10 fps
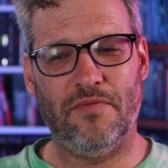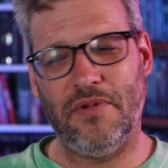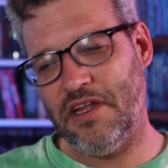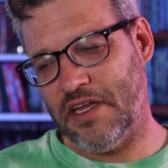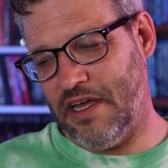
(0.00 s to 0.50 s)

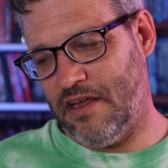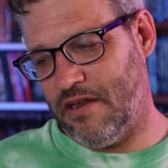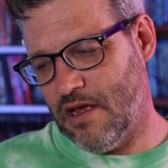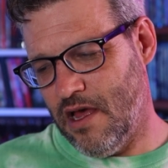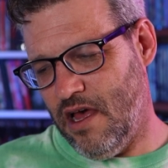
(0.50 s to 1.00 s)
But
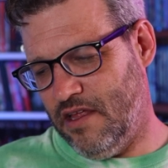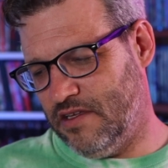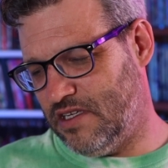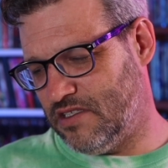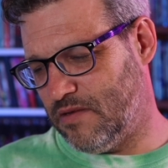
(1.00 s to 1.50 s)
again,
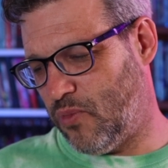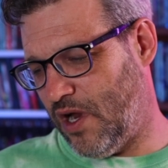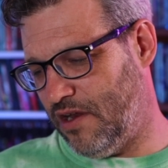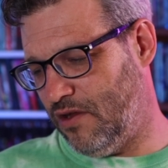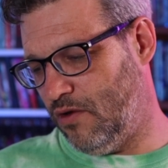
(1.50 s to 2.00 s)
this is a
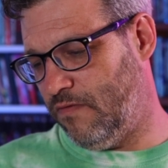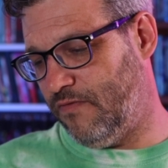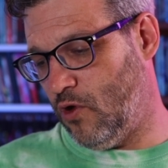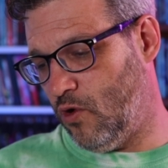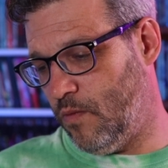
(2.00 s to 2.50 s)
brand new
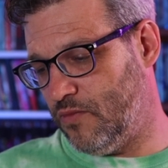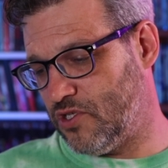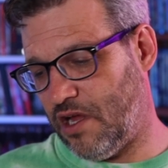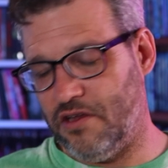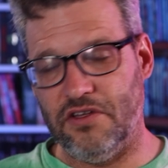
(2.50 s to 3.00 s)
film
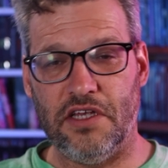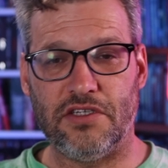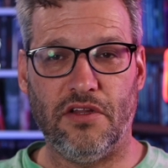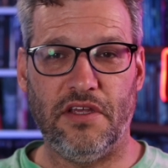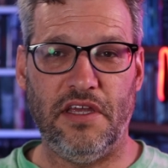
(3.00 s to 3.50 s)
shot
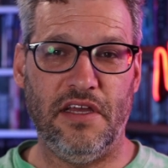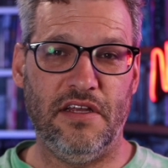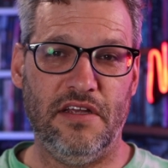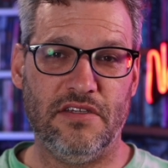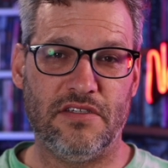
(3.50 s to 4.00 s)
digitally. It